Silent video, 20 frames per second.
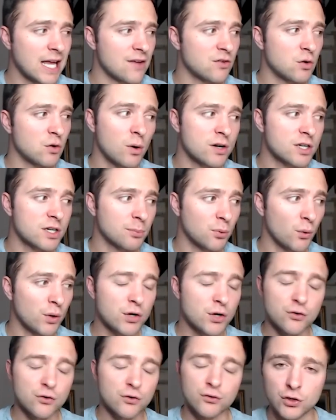If you want to deploy
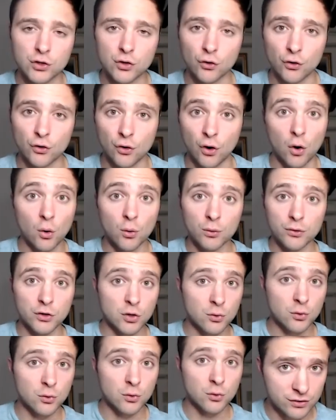your own
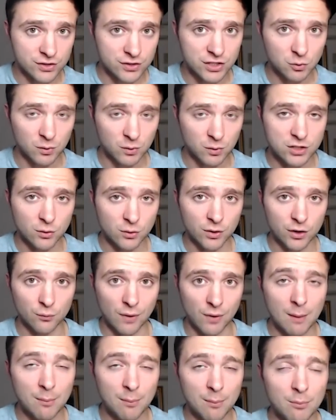new ERC20 token
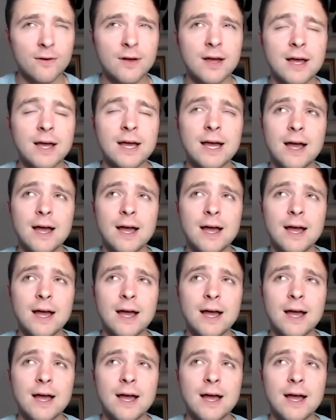wrapper,